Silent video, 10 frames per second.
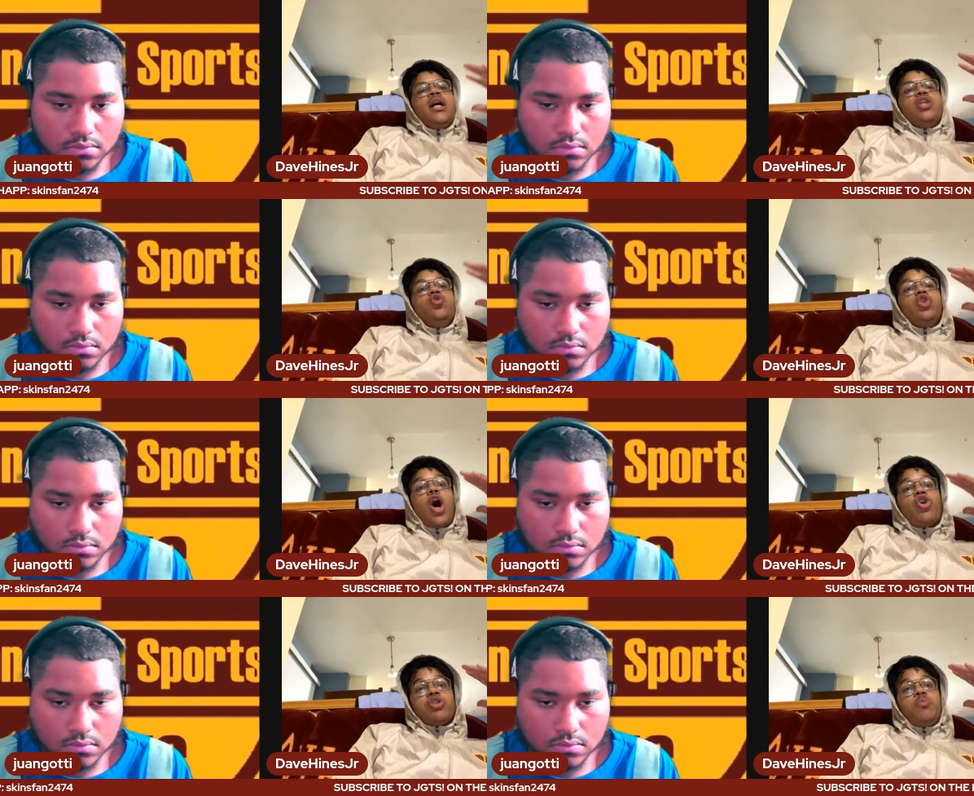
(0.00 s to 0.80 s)
Speaker 1: You
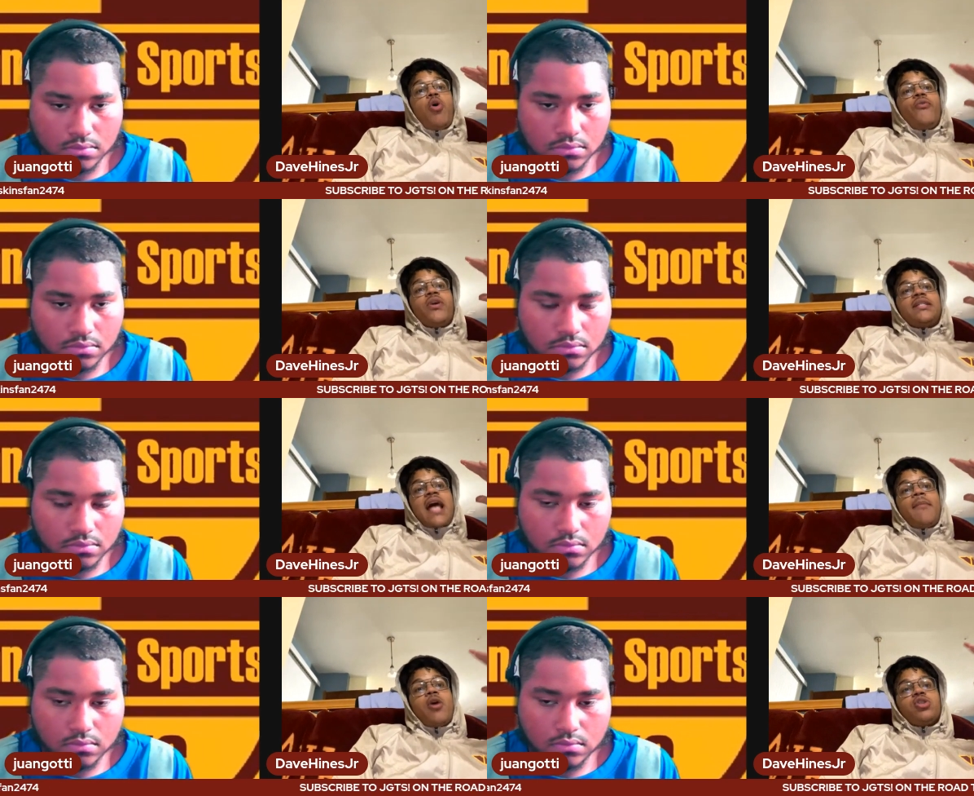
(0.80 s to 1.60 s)
lost both of your
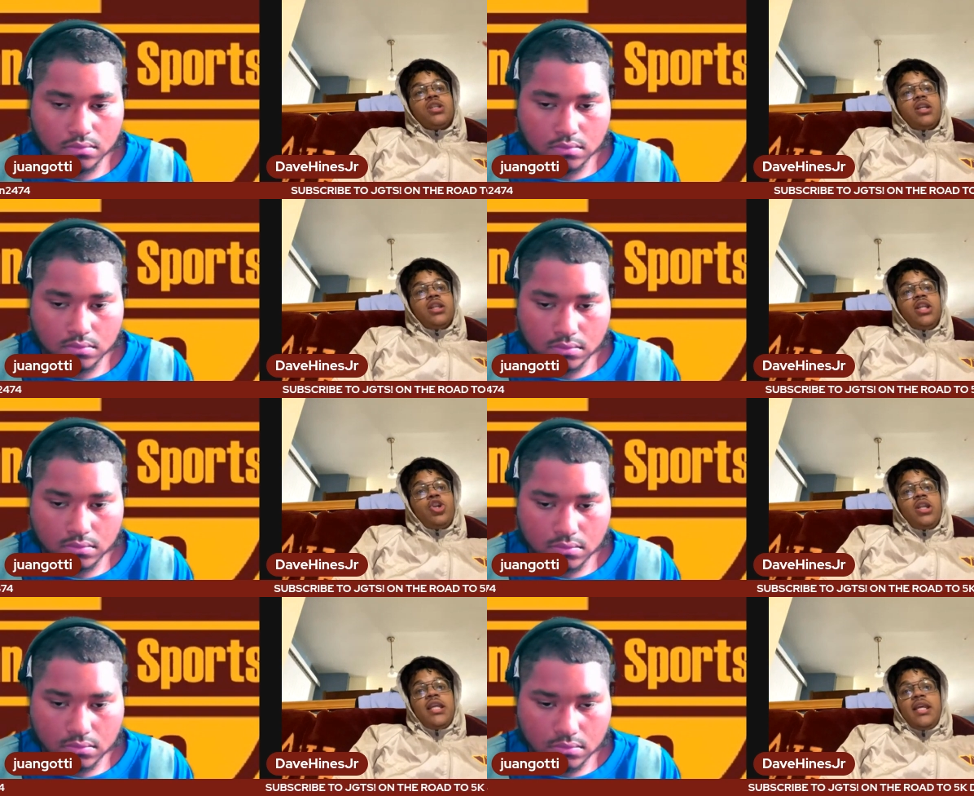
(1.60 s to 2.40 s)
timeouts to
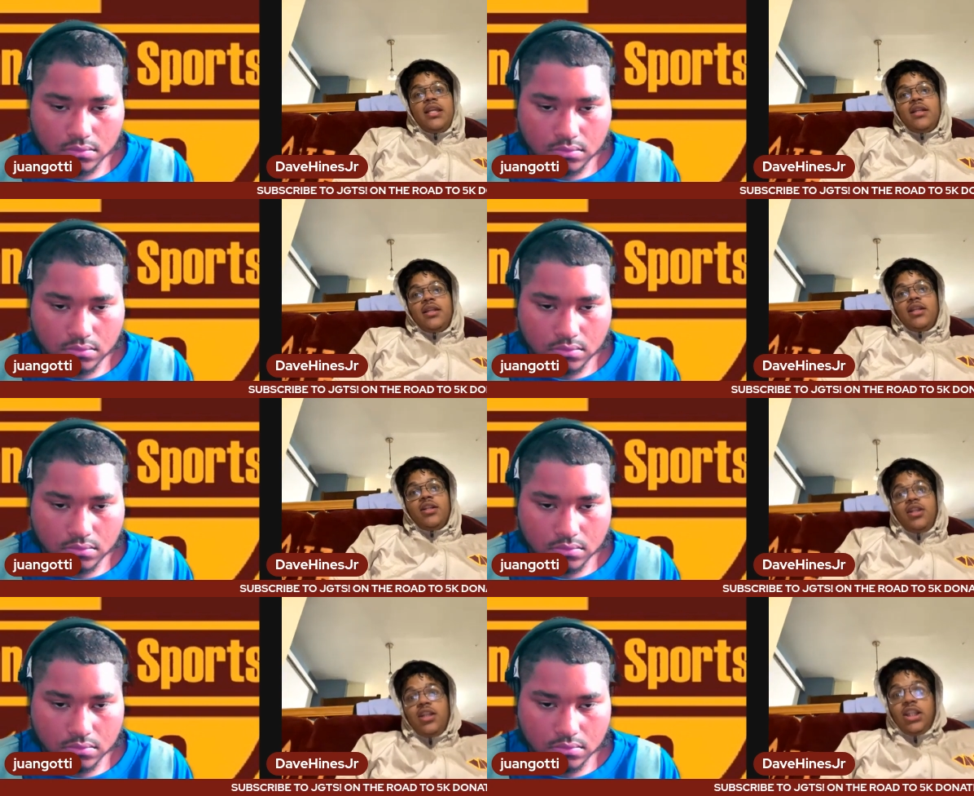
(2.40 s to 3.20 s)
literally,
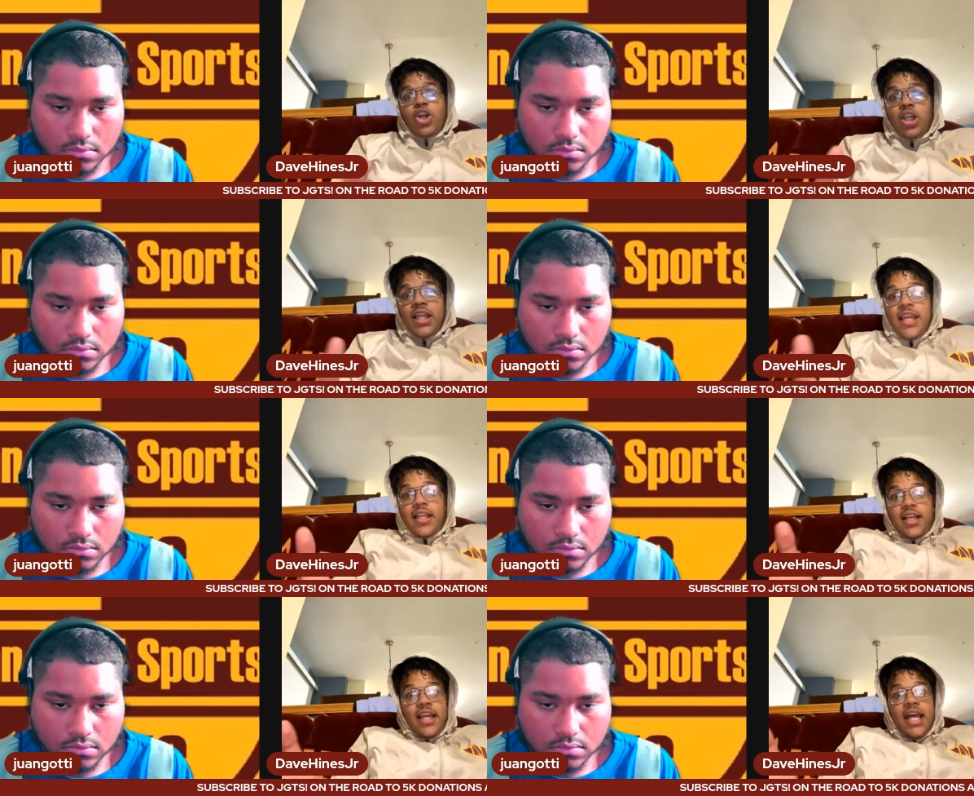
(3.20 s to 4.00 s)
literally
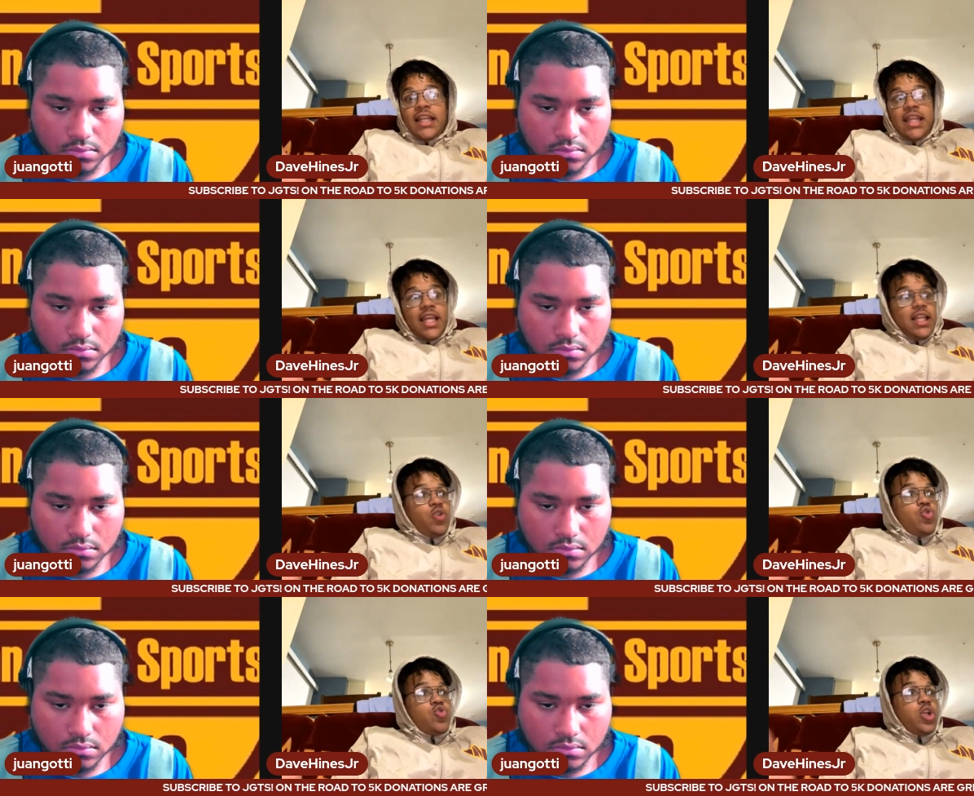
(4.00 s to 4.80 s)
nothing.
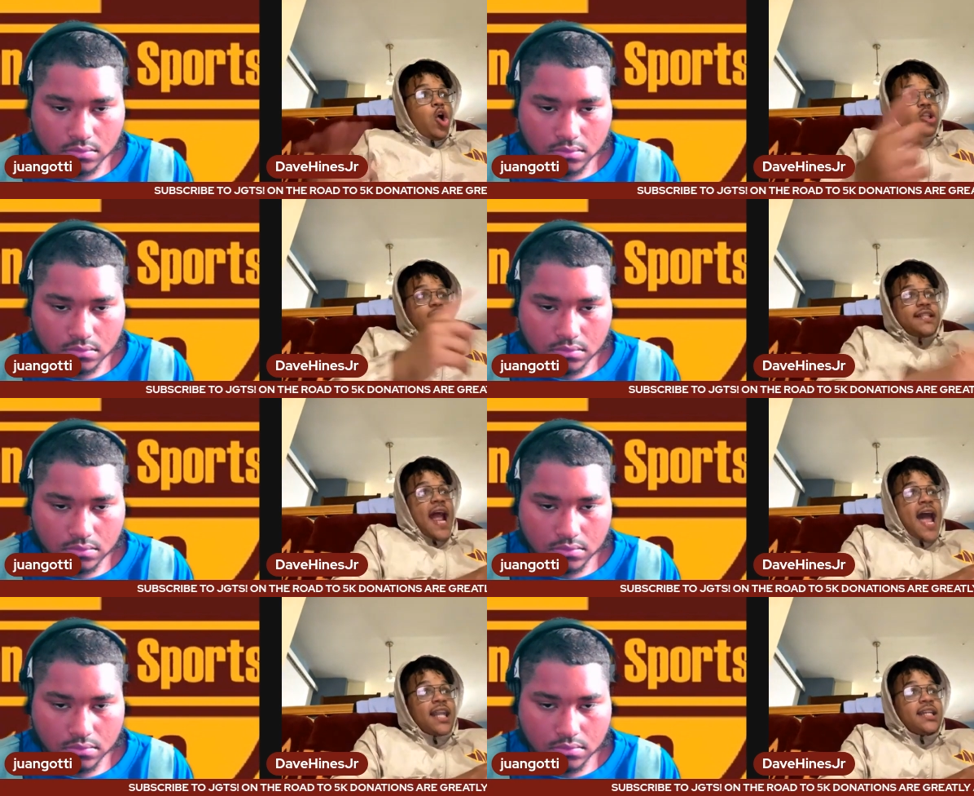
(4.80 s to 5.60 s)
You you lost the
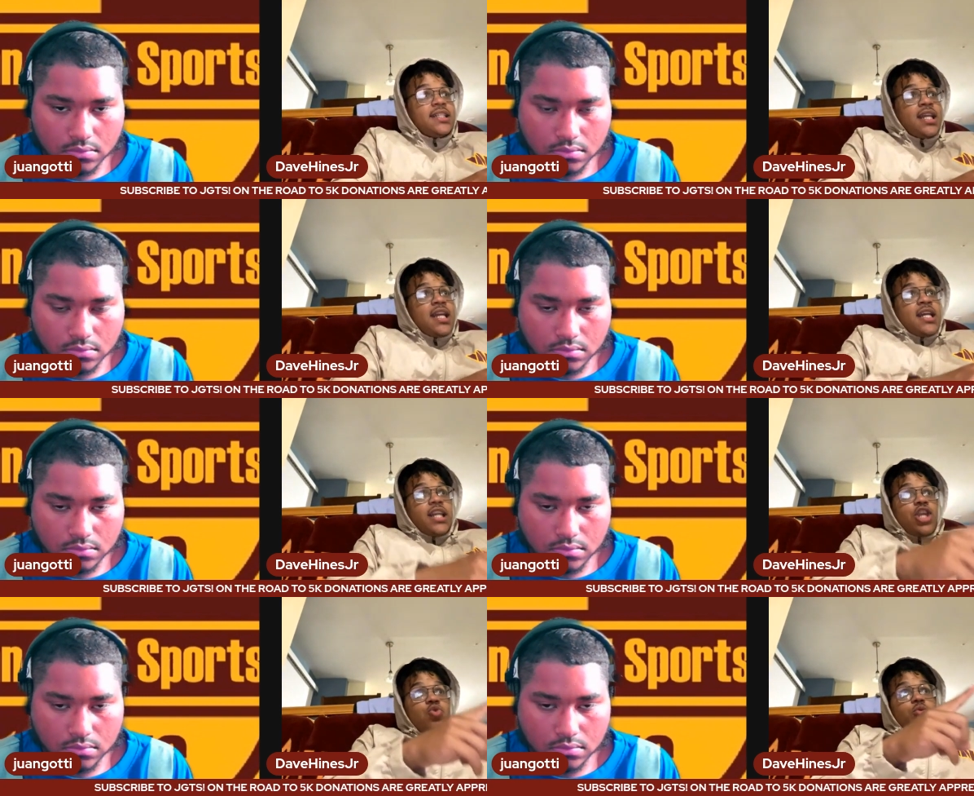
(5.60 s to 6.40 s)
challenge.
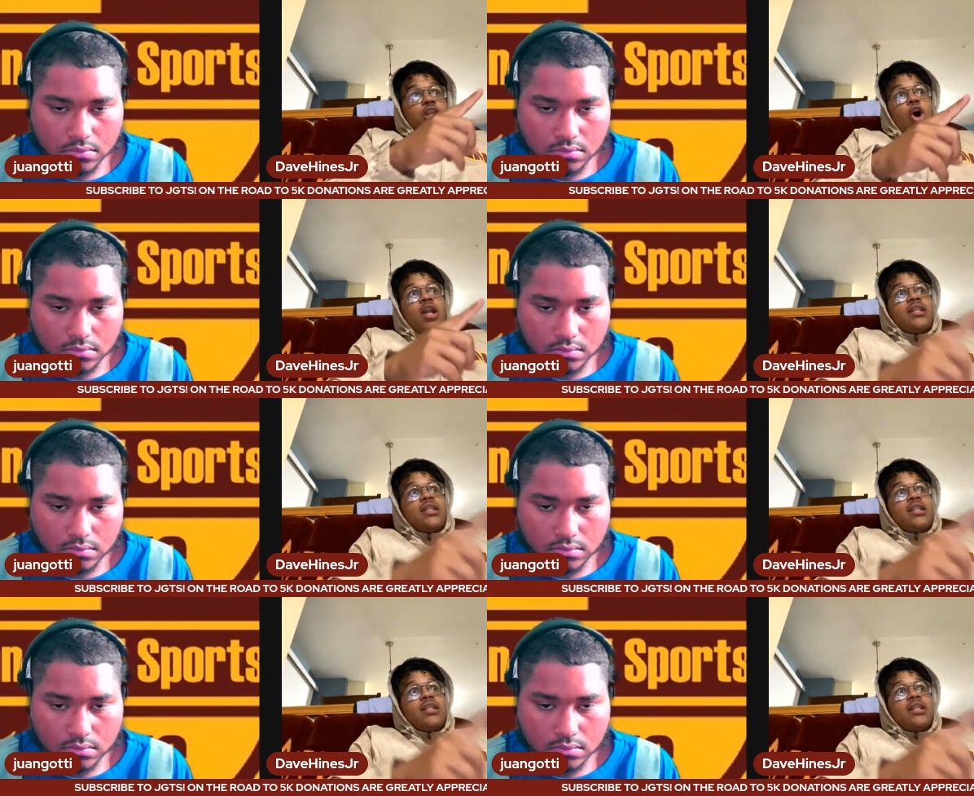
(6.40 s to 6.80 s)
Then you caught a